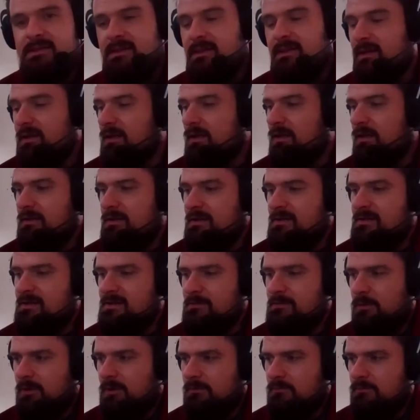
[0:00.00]

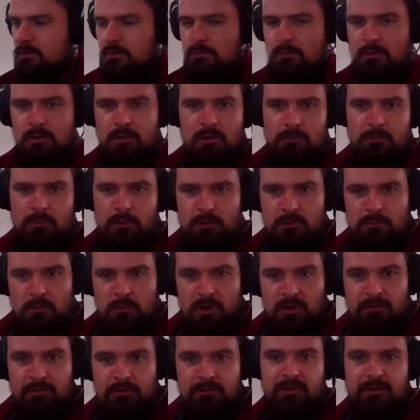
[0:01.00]
what
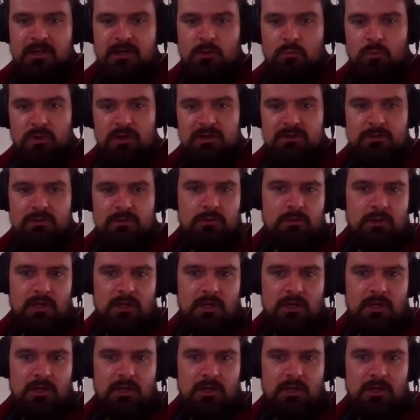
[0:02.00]
everything that we do and